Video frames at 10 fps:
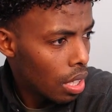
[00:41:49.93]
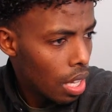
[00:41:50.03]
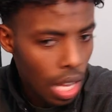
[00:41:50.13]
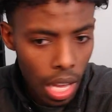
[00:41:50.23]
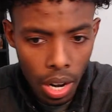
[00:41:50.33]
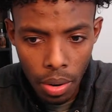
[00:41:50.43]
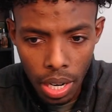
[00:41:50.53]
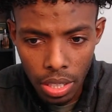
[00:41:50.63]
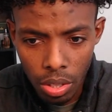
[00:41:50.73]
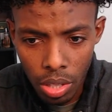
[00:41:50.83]
All
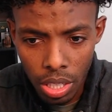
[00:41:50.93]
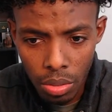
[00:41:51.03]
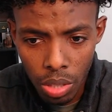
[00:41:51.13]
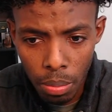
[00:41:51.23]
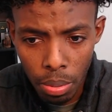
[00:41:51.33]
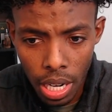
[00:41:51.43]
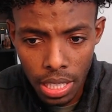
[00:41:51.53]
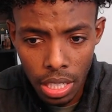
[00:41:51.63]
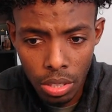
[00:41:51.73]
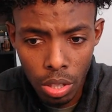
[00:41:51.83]
right, so this is where the price is
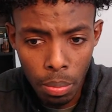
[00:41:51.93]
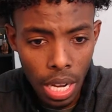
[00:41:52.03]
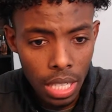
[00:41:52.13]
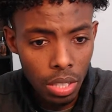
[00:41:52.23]
at. So the price